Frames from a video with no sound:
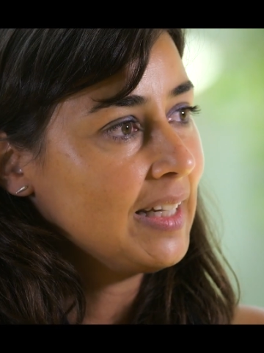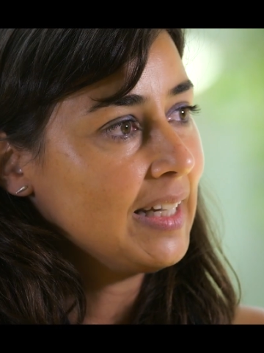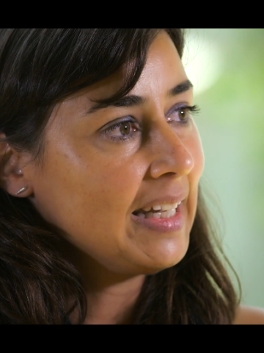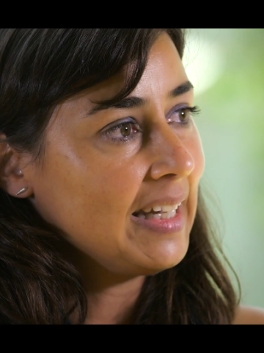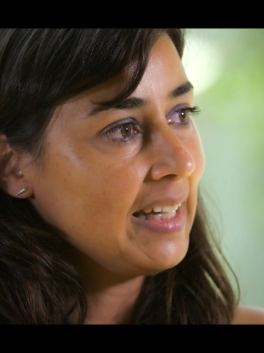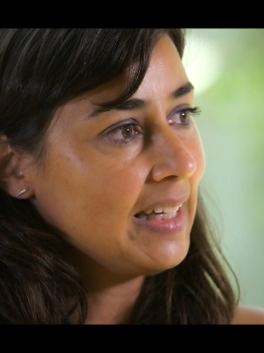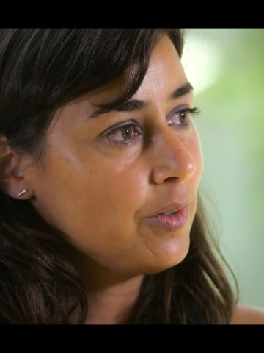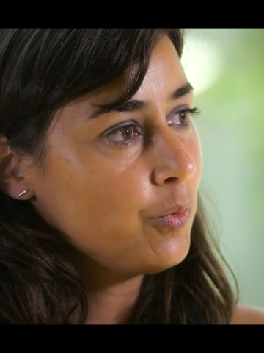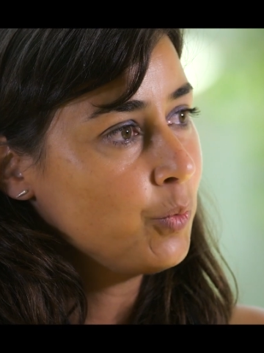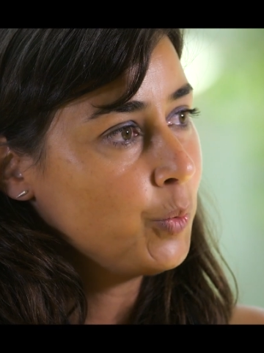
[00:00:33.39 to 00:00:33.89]

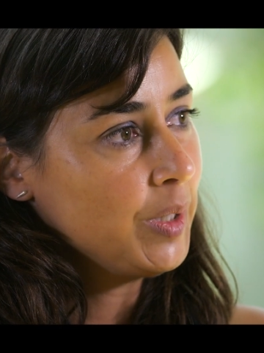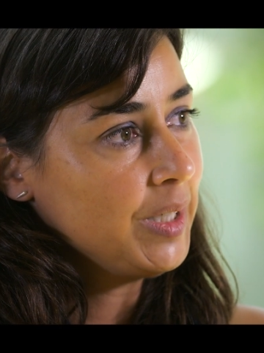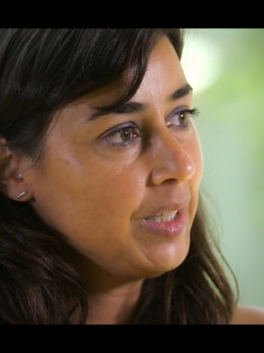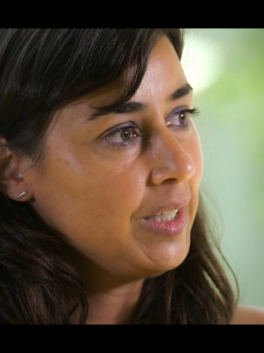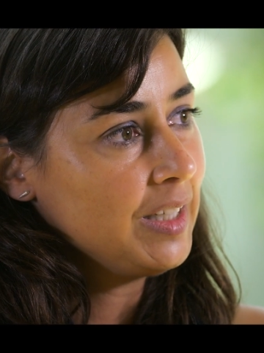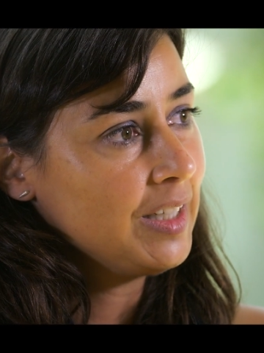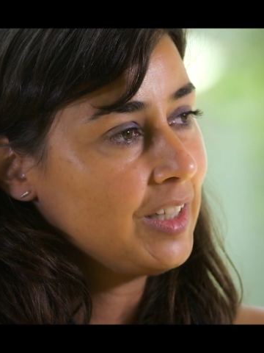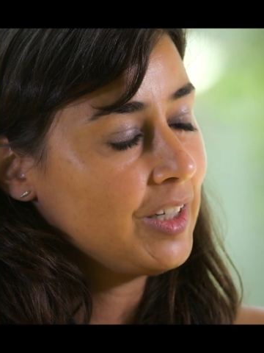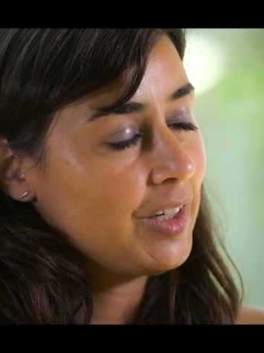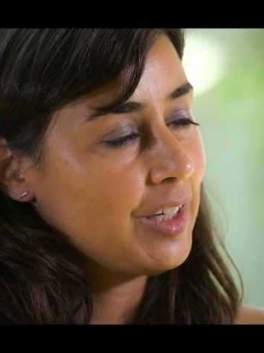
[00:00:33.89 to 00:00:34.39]
And
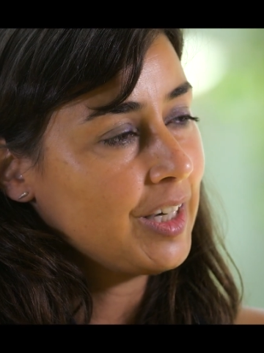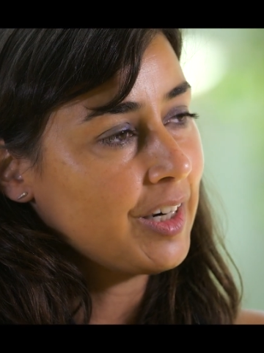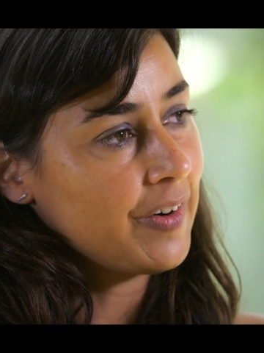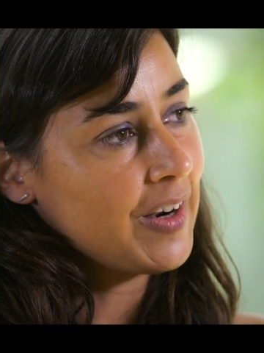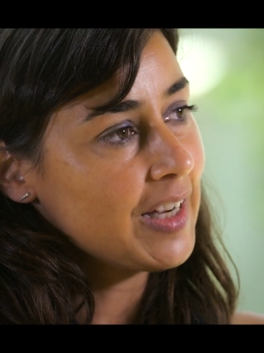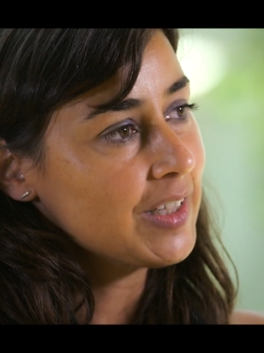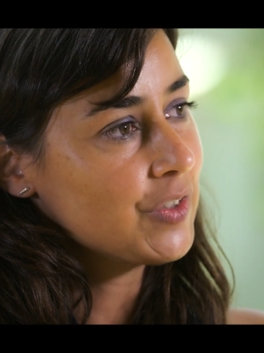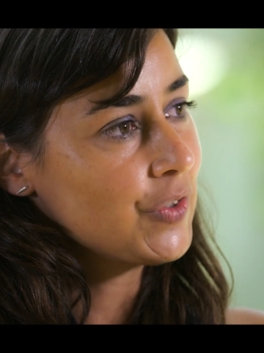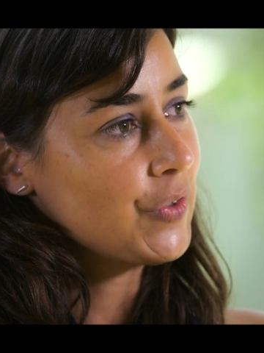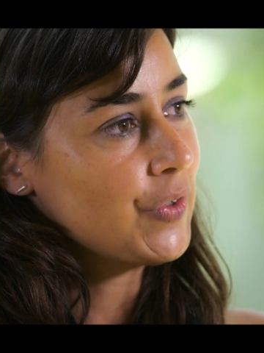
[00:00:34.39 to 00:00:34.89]
we
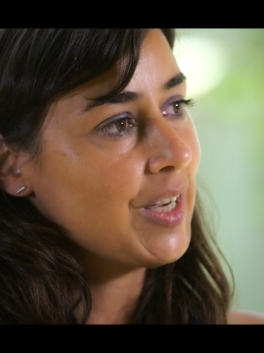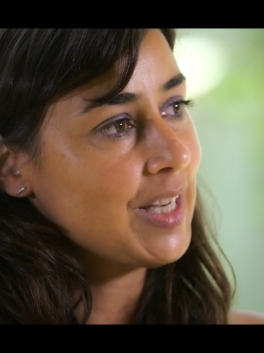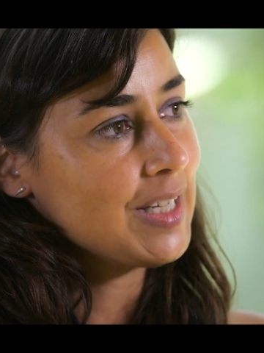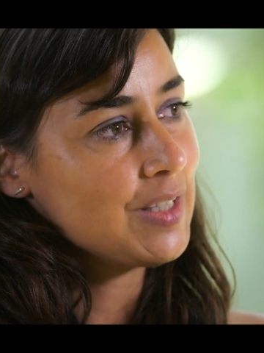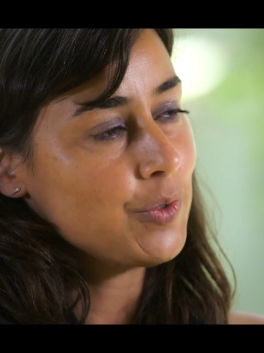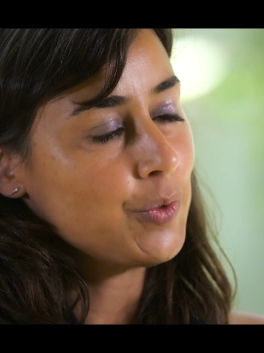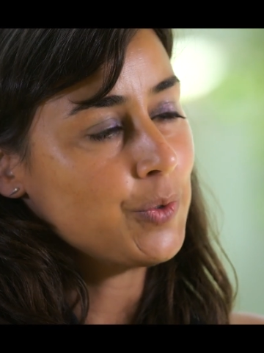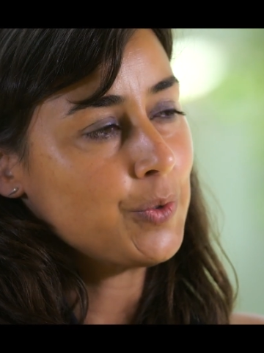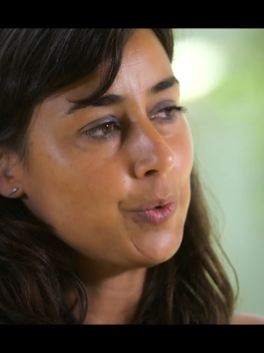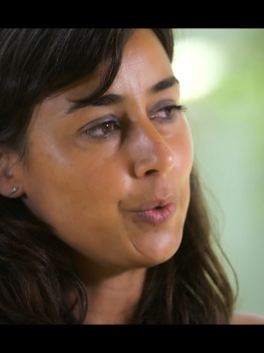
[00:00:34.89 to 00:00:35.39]

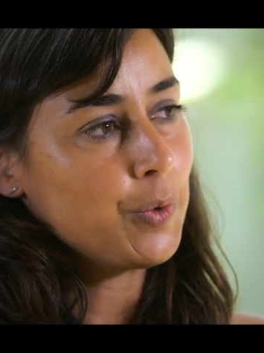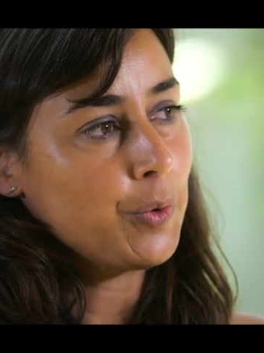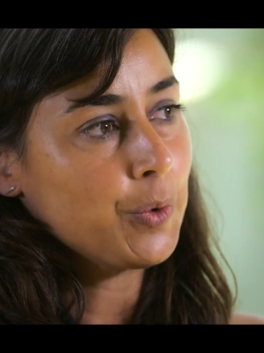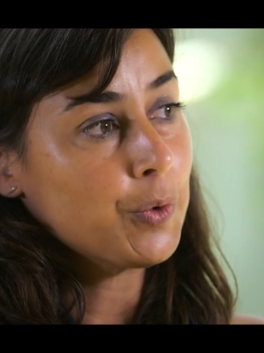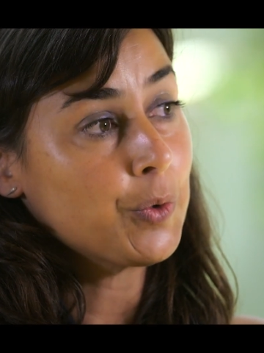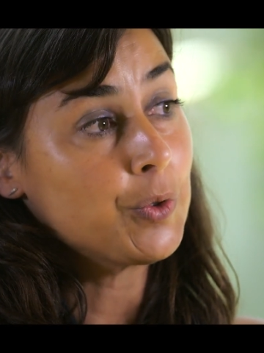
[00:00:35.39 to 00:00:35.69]
characterize or